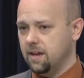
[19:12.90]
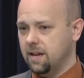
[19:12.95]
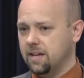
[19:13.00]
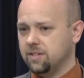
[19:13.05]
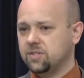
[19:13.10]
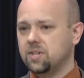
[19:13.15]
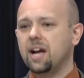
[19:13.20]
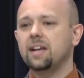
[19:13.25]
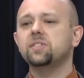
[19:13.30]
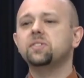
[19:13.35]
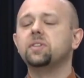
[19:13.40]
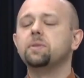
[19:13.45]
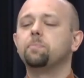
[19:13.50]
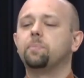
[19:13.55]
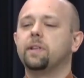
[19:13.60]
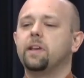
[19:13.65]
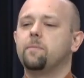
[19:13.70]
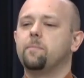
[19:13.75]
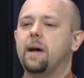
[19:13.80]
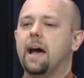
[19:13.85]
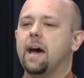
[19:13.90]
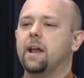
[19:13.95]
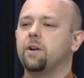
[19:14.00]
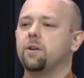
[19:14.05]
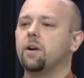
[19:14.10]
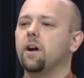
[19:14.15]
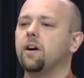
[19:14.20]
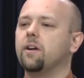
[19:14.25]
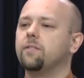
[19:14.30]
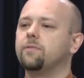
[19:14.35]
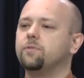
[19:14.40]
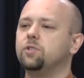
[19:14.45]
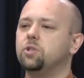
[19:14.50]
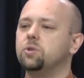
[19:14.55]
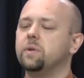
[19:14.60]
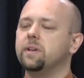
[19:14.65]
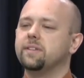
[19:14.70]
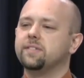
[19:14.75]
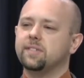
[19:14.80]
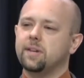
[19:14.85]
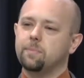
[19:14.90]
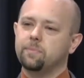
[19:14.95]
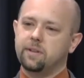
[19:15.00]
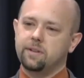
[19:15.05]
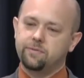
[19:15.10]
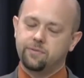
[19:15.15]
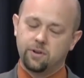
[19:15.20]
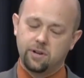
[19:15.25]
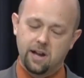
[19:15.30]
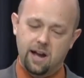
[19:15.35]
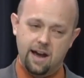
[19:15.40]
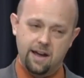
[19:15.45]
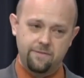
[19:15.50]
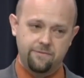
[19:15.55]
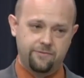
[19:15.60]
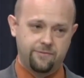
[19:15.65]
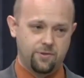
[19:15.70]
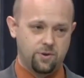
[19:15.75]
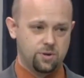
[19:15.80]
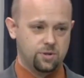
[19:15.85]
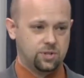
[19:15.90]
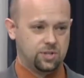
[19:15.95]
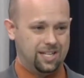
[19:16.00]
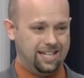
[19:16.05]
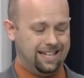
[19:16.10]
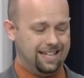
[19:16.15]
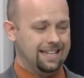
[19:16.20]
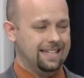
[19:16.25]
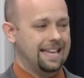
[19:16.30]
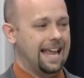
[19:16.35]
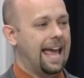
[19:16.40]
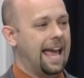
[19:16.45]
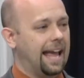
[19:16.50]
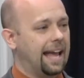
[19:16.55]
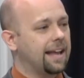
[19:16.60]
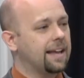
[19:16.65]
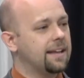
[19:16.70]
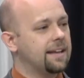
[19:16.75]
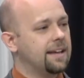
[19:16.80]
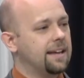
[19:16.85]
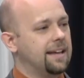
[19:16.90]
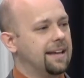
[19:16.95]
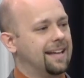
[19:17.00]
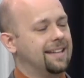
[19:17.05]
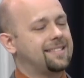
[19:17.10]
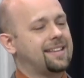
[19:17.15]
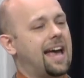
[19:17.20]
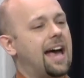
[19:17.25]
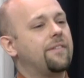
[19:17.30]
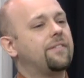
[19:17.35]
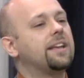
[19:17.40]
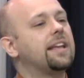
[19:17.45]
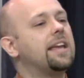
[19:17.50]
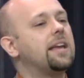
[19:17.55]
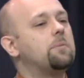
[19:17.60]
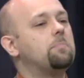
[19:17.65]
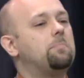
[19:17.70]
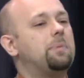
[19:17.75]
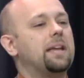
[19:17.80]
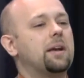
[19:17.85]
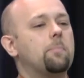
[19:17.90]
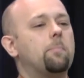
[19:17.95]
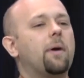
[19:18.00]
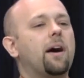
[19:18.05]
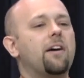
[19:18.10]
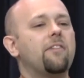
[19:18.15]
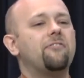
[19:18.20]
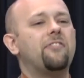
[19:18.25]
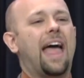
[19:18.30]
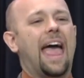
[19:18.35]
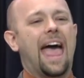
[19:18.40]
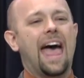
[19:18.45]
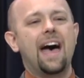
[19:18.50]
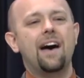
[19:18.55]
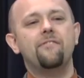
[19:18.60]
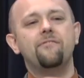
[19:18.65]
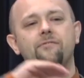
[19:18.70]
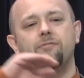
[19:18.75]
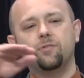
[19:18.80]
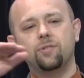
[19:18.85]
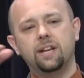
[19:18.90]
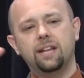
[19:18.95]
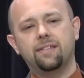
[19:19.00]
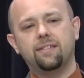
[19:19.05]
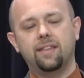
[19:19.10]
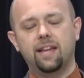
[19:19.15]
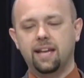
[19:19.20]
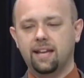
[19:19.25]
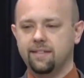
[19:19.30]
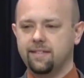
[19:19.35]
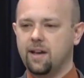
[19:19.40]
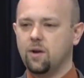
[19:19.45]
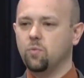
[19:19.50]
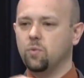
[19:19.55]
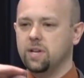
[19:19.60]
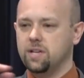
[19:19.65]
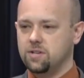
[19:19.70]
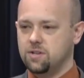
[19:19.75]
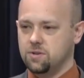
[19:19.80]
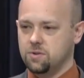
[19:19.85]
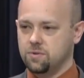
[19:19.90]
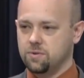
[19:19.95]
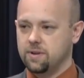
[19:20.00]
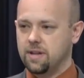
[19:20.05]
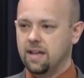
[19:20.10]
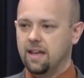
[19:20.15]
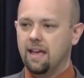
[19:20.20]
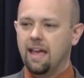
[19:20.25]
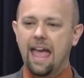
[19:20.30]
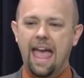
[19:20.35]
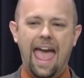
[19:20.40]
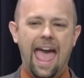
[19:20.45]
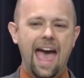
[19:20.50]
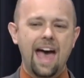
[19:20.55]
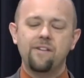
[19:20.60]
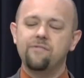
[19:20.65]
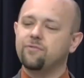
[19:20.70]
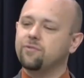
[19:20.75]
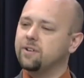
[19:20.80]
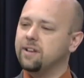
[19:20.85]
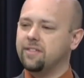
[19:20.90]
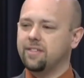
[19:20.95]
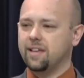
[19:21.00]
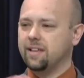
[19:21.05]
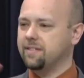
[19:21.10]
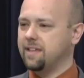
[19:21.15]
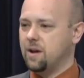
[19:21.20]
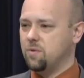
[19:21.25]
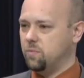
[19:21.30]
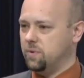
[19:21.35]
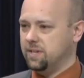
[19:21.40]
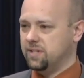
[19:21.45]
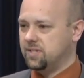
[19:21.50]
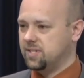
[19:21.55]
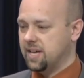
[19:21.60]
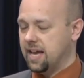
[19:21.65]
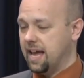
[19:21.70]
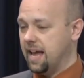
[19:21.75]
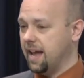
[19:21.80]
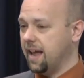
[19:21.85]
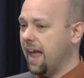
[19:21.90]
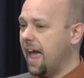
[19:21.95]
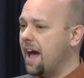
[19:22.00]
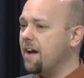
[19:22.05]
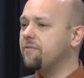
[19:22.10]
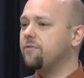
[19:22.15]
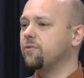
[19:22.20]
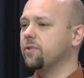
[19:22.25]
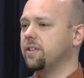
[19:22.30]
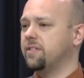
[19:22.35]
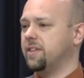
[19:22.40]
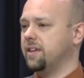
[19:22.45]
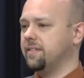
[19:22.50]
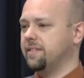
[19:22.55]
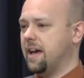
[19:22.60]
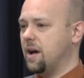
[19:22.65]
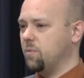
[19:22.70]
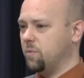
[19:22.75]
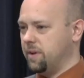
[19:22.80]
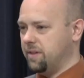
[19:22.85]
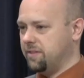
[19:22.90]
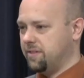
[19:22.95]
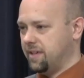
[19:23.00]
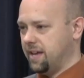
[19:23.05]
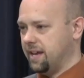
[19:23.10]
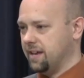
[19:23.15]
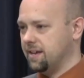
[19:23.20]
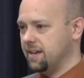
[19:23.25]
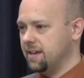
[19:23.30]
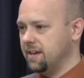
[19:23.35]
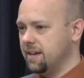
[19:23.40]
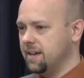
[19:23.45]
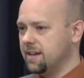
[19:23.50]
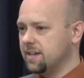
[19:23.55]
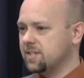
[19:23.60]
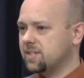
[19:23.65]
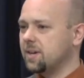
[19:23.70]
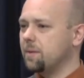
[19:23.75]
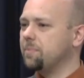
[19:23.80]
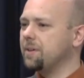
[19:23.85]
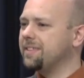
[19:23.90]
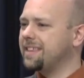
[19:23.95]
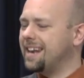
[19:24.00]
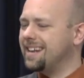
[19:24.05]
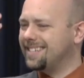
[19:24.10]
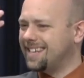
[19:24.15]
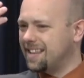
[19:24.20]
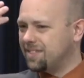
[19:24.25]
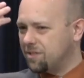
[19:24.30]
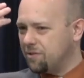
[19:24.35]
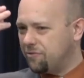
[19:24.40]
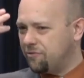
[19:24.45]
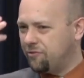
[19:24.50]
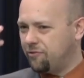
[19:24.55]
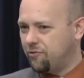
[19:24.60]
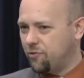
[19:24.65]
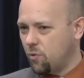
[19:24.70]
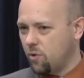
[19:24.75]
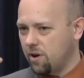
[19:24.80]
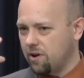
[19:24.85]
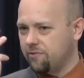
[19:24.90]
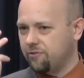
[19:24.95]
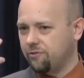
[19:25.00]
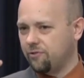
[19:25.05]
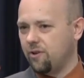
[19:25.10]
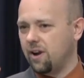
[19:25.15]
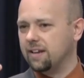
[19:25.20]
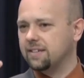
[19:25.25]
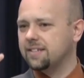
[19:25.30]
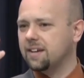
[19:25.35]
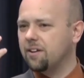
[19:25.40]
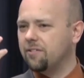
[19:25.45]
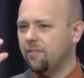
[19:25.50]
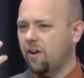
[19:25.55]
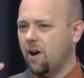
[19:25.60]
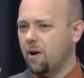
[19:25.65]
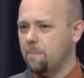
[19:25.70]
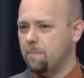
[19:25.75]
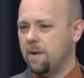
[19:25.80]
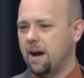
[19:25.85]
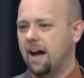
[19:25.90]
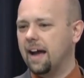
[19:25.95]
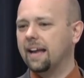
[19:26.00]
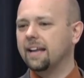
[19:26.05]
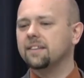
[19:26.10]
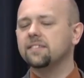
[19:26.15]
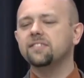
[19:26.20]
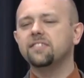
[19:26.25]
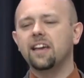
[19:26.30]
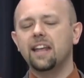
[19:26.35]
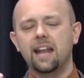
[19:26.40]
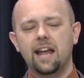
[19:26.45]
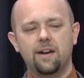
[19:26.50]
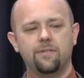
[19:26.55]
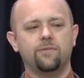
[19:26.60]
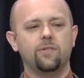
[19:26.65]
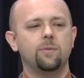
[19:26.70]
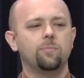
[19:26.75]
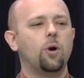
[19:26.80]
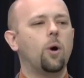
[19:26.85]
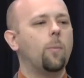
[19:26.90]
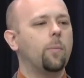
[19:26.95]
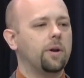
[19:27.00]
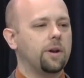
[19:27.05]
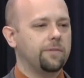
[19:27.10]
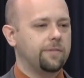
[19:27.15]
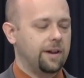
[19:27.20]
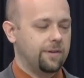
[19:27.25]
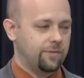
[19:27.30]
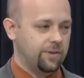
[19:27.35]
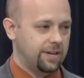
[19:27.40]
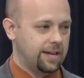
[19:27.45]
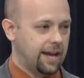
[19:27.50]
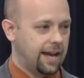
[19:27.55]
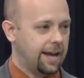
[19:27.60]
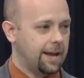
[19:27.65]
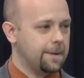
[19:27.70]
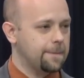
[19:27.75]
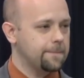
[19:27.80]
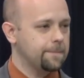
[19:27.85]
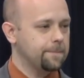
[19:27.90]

It's not simply a matter of doing something for God first in a day, it's having Him be above everything that we do, everything that we say, everything that we think, something that is at the forefront of our minds at every moment of every day.